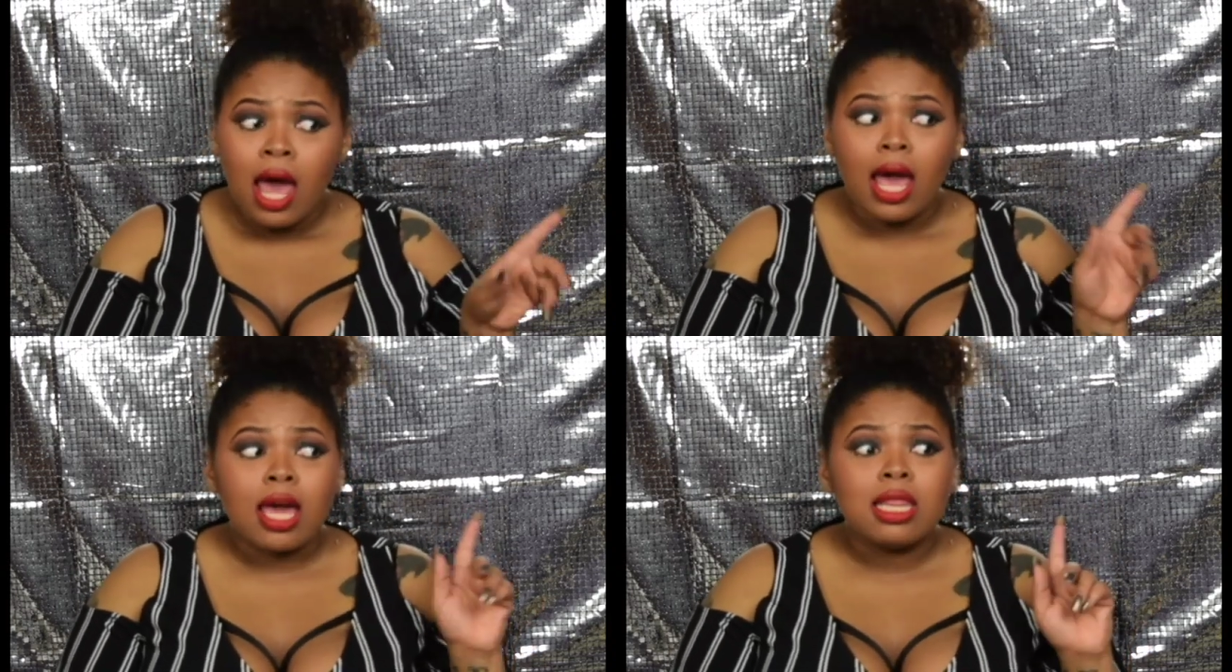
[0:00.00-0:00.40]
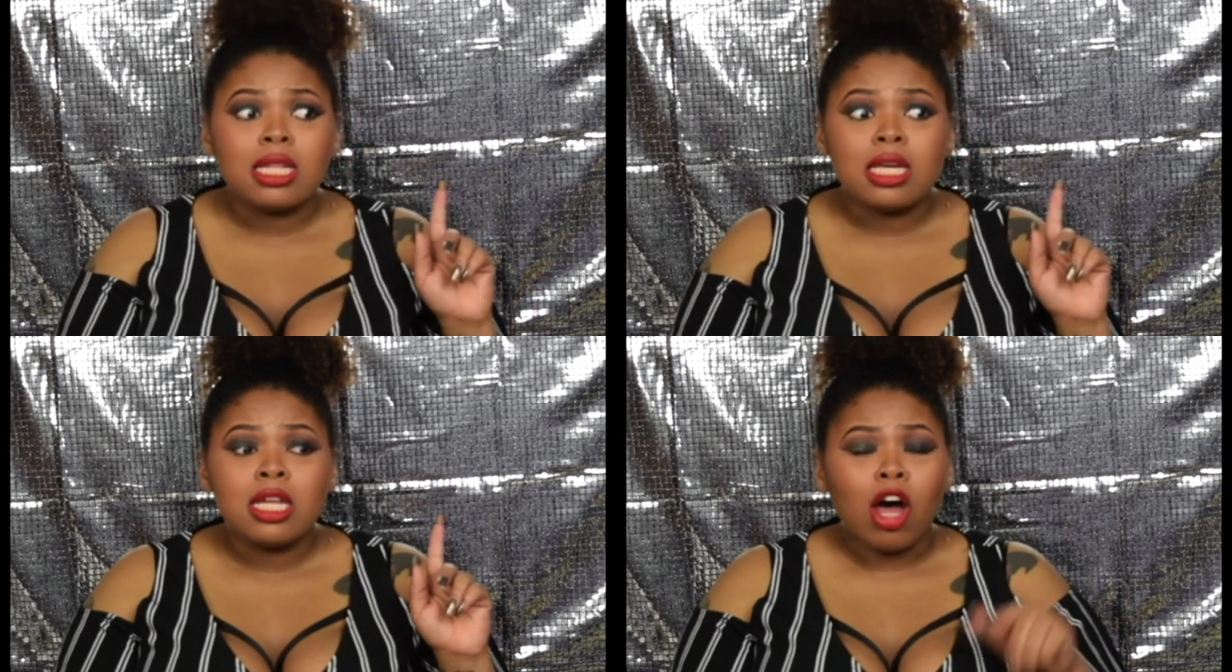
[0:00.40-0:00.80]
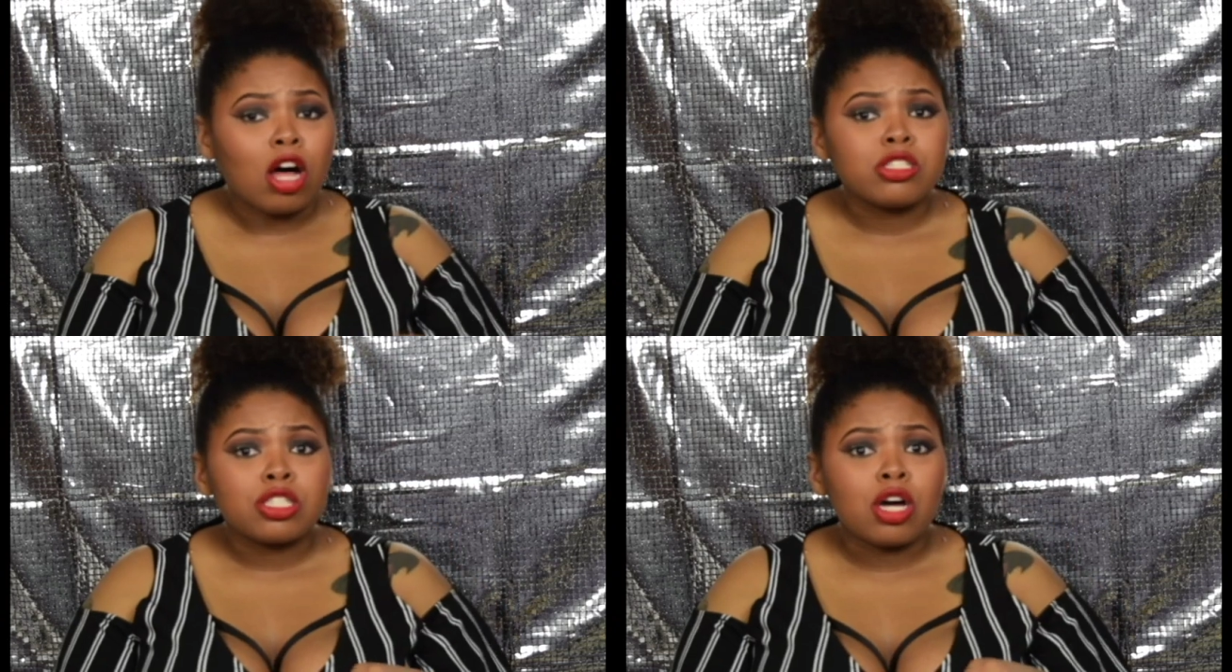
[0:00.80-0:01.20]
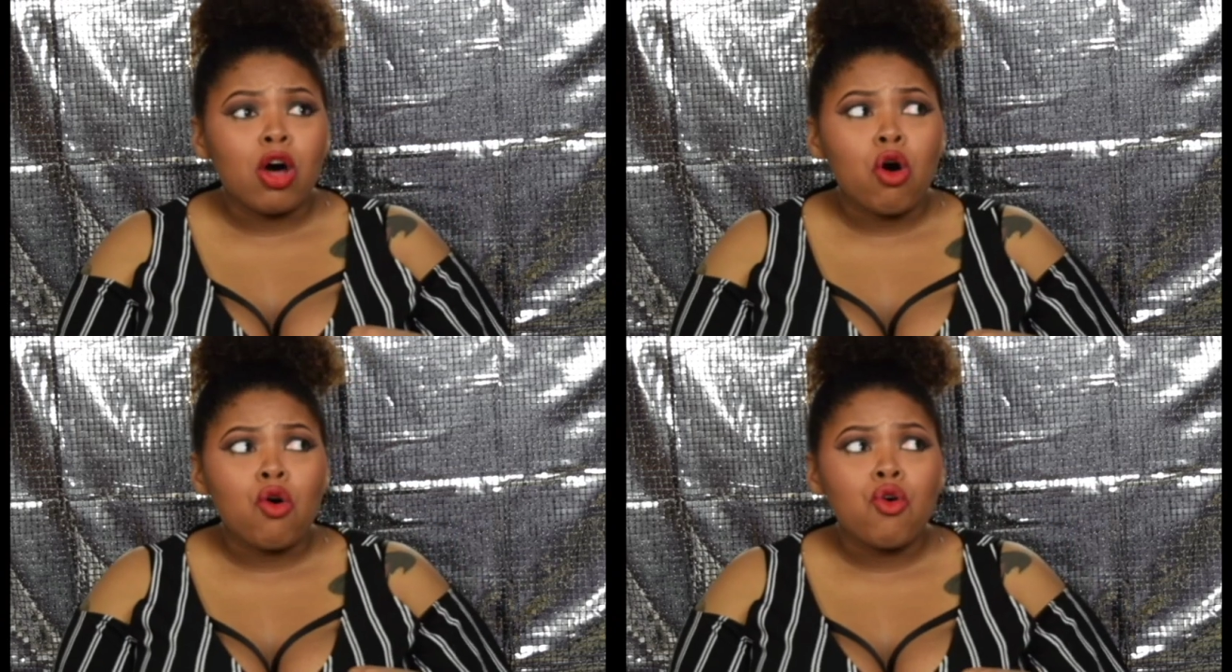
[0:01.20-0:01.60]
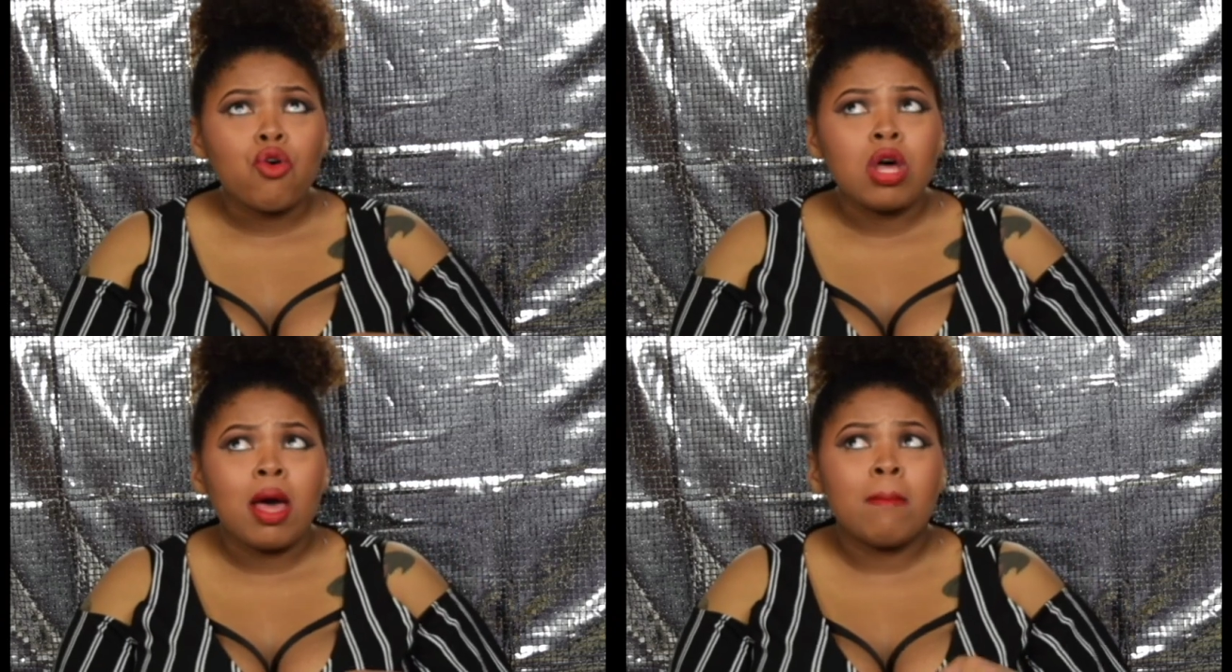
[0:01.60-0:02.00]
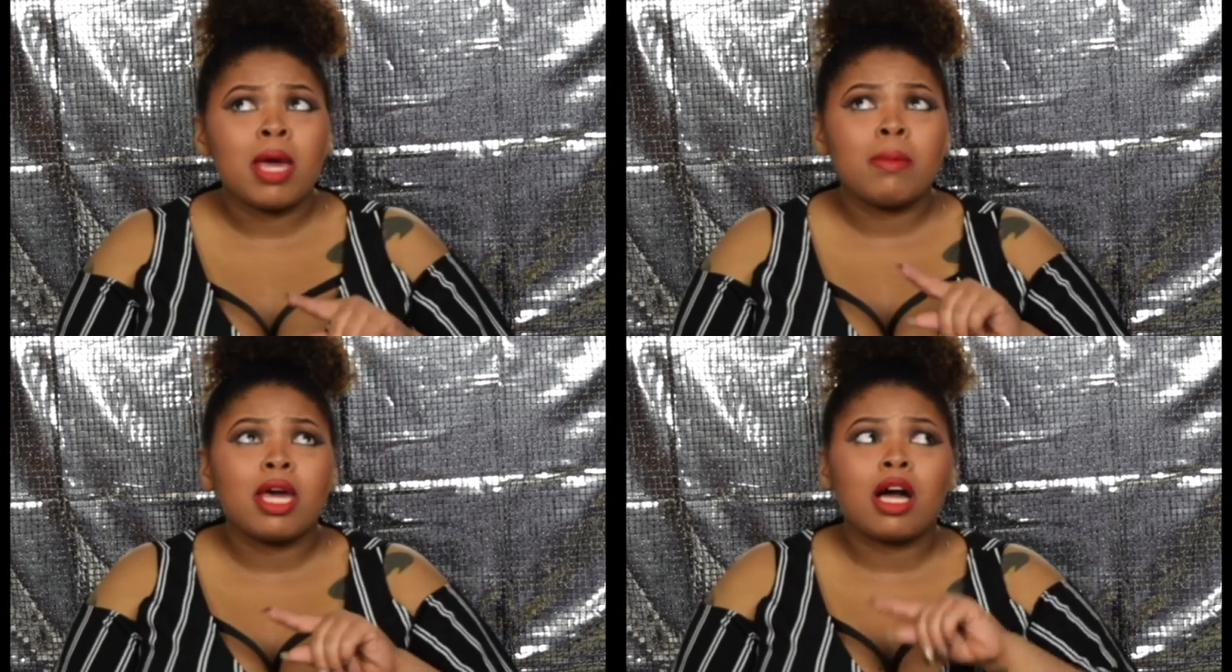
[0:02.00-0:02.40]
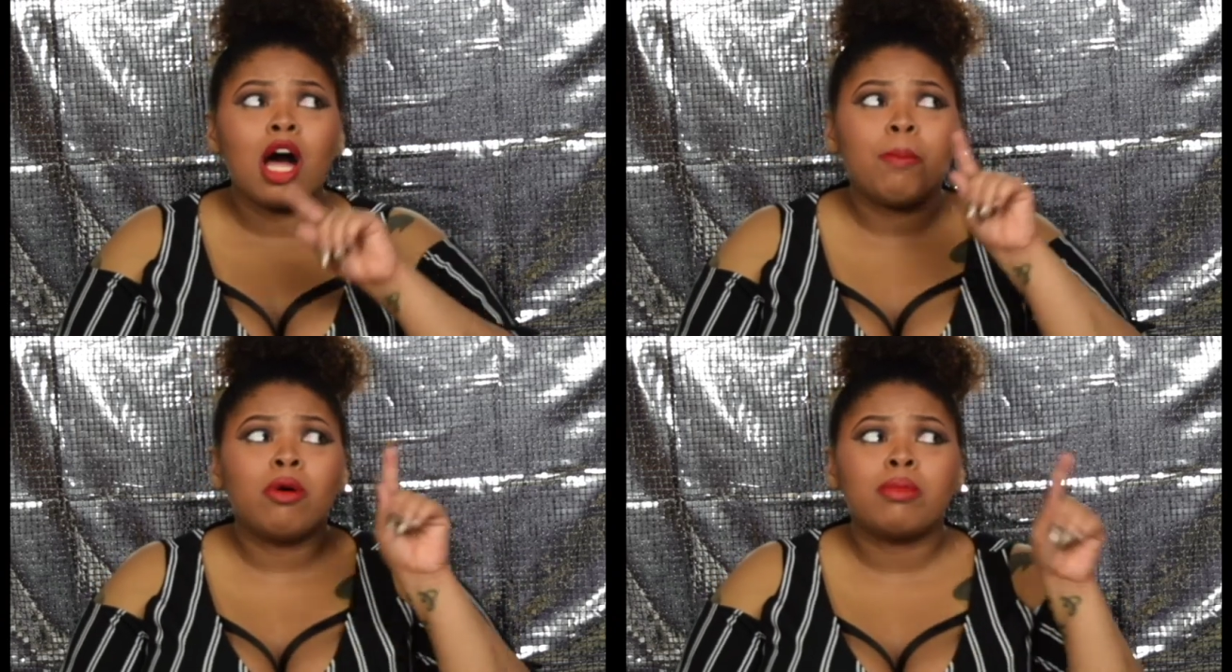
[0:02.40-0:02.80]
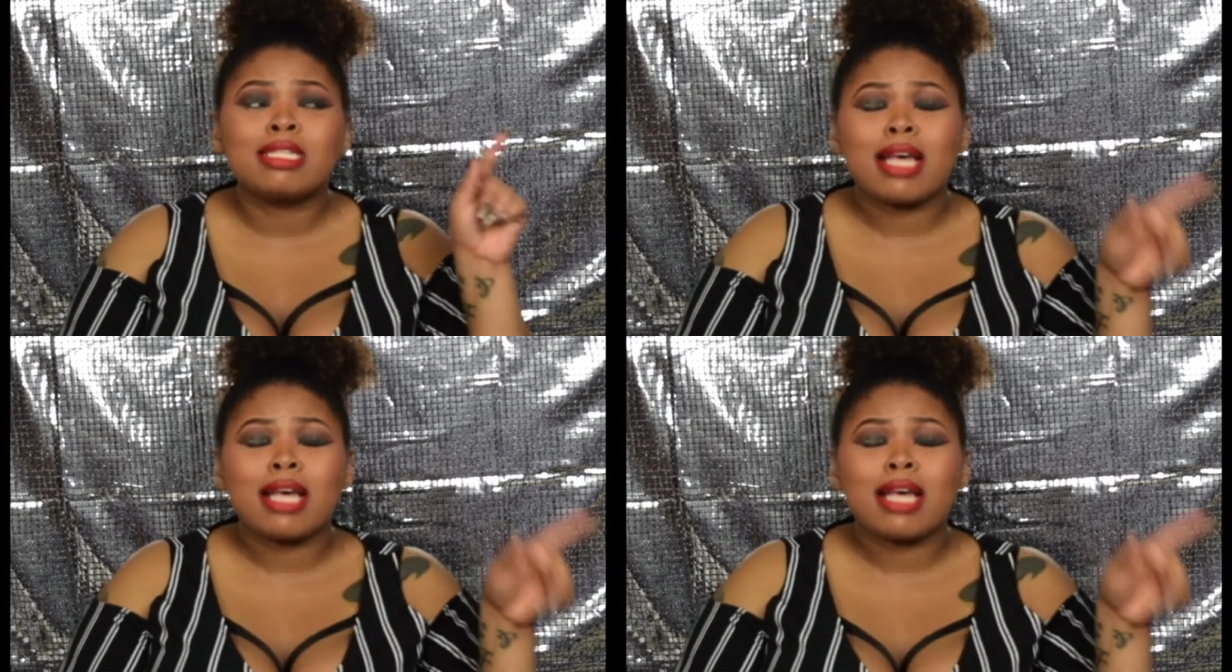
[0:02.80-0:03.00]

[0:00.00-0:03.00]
and then also maybe a couple months